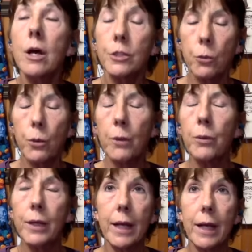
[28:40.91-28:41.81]
so we
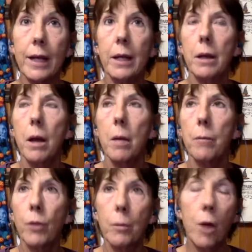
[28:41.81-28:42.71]
were getting
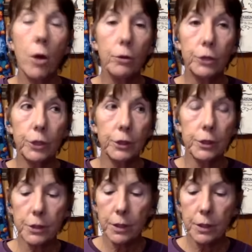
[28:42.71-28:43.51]
promotions,